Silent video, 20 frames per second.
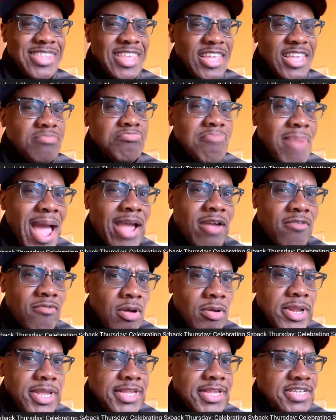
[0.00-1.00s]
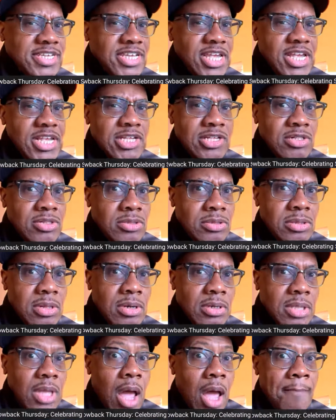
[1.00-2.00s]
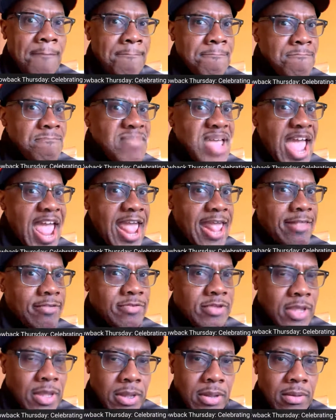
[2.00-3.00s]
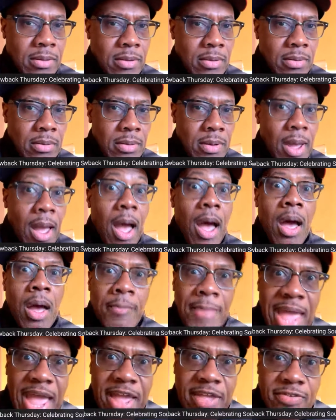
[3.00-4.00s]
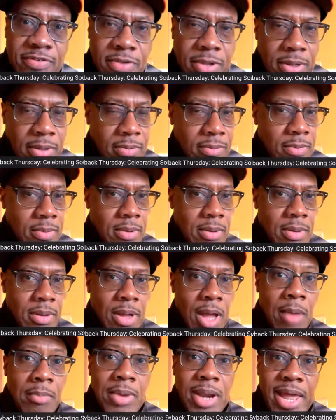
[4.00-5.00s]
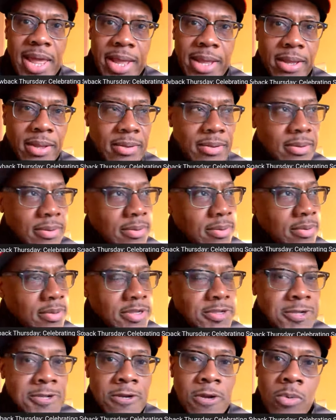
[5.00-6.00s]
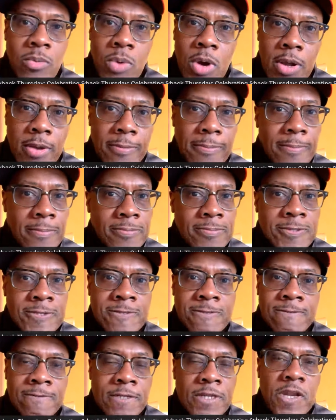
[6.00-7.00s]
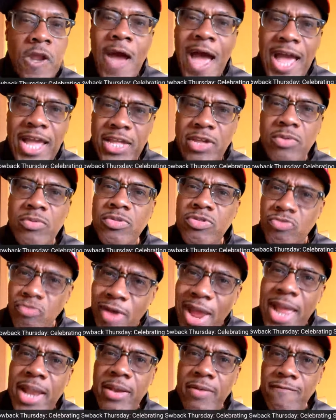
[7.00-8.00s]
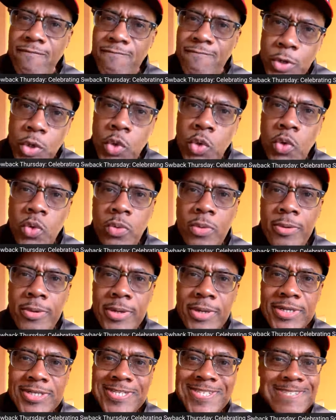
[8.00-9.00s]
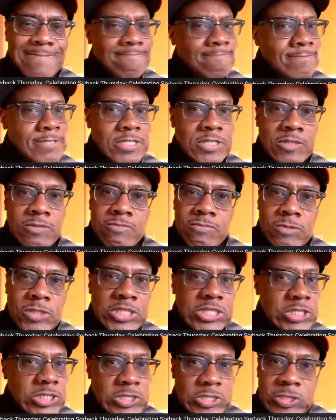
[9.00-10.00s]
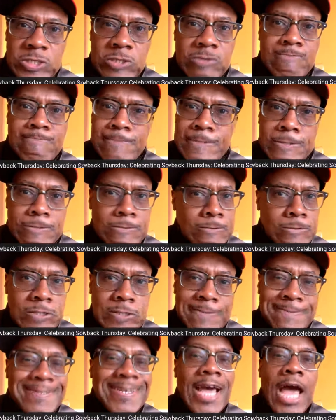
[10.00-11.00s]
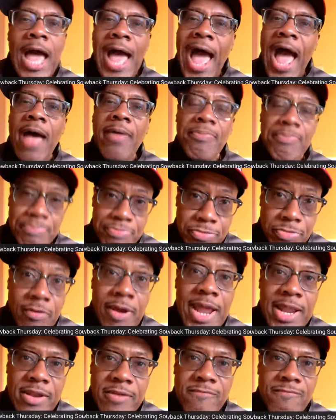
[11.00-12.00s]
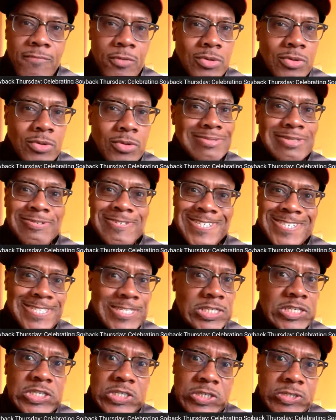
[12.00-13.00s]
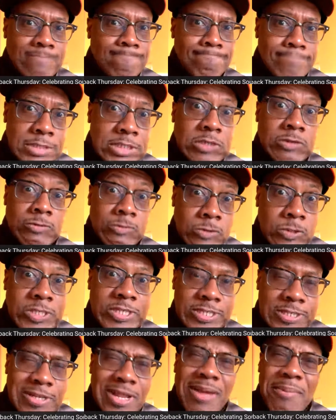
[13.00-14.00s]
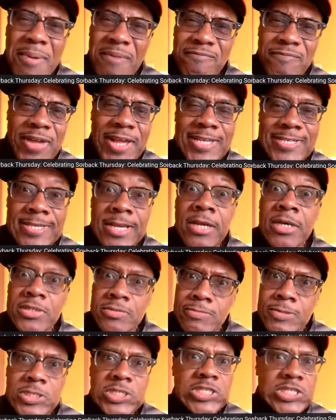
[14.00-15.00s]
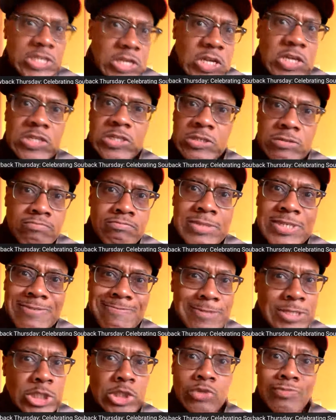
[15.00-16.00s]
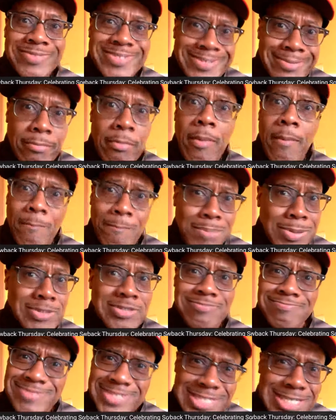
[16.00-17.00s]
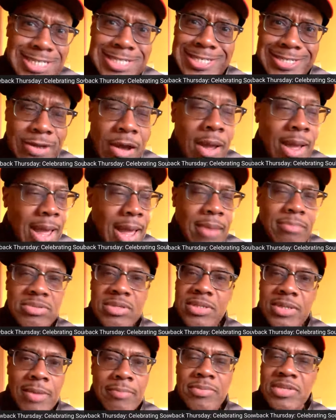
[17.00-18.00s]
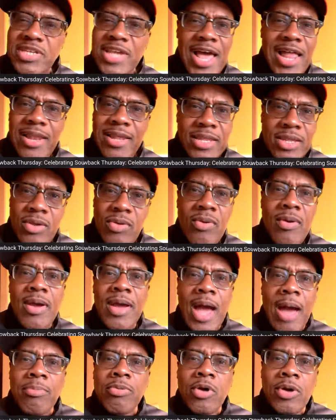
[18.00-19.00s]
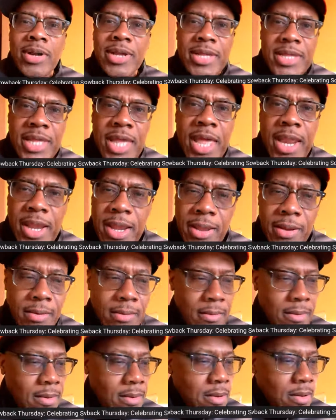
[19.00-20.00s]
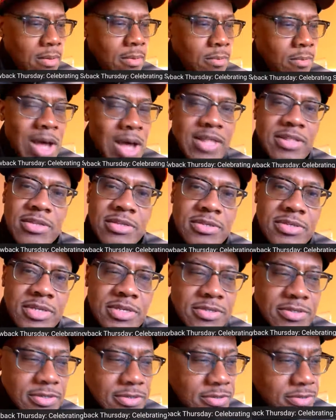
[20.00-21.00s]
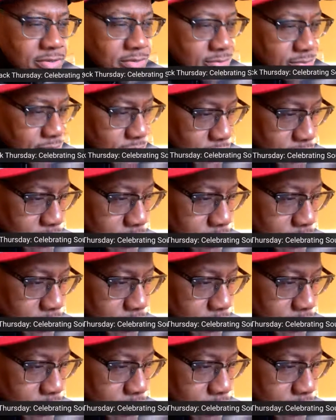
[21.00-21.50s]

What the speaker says: This macaroni and cheese looked amazing. Amazing. I'm like, you know what? You know how you threaten food? Oh, man, I'm going to get this food. No, I'm threatening food. I'm going to kill this macaroni. Look at my face. I'm going to kill this macaroni. I'm going to put the chicken on. I'm telling you, I'm going to get it. Brothers and sisters,